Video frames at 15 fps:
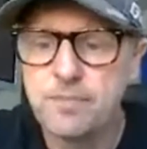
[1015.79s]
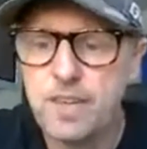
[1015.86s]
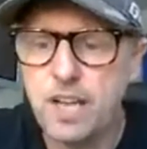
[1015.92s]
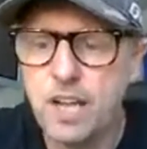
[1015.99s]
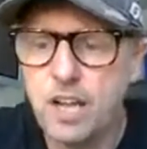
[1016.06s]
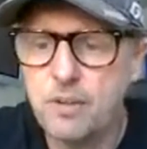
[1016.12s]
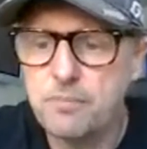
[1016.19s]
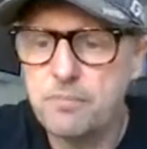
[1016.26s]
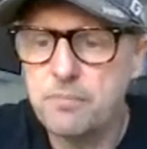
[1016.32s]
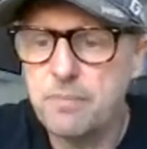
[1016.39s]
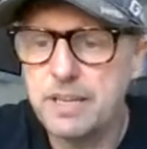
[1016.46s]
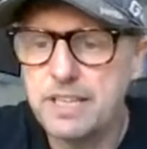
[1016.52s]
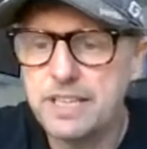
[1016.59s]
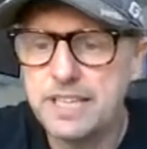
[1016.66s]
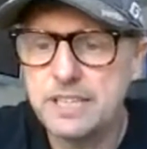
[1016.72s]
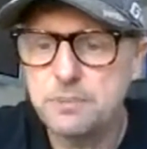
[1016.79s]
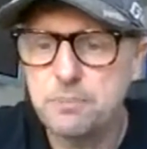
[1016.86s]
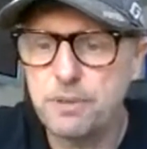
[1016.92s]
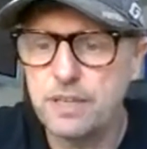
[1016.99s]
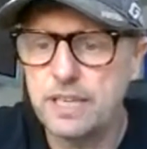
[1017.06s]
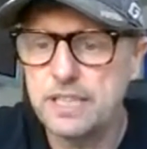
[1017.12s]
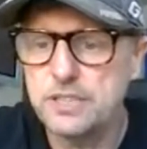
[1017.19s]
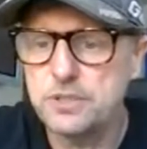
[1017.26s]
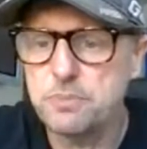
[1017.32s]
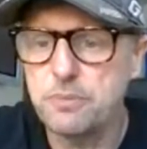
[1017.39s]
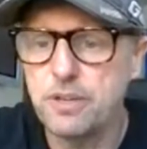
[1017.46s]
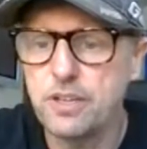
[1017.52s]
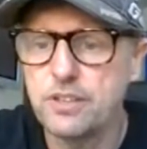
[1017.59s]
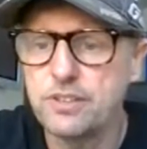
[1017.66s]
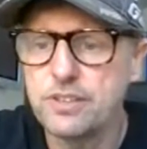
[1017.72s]
Many of these
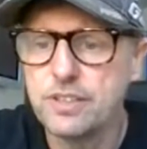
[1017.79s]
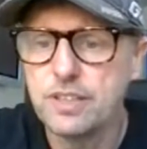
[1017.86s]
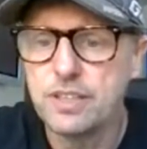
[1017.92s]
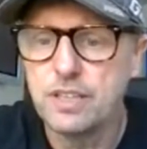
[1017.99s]
policemen